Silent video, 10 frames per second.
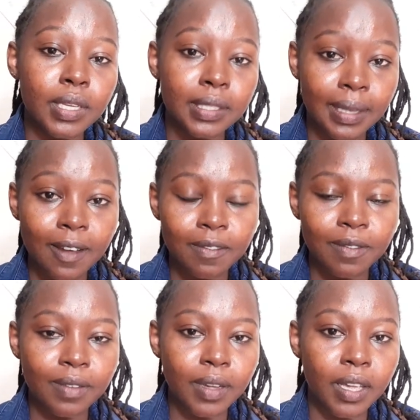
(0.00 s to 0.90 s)
stuff,
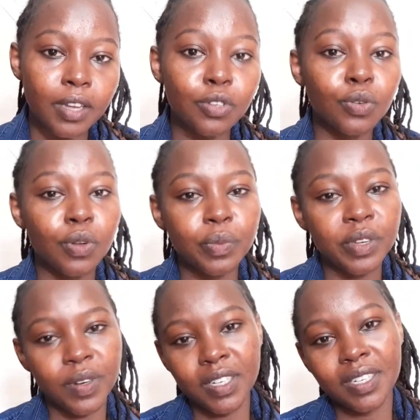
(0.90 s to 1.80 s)
and you will be
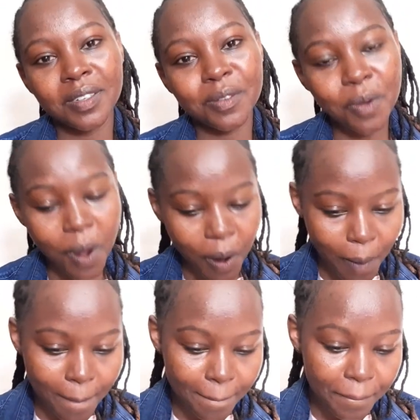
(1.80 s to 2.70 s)
ready to go
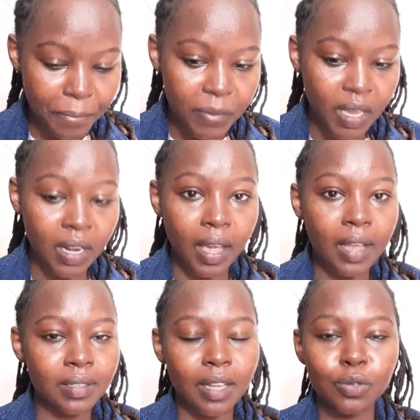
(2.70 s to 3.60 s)
home. And I
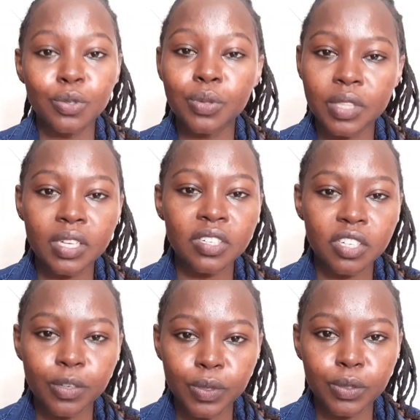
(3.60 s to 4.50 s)
asked her, do you think
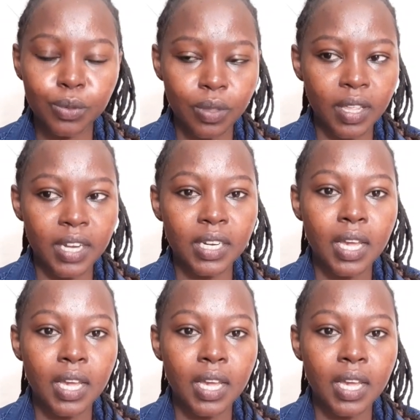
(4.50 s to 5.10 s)
she will do that?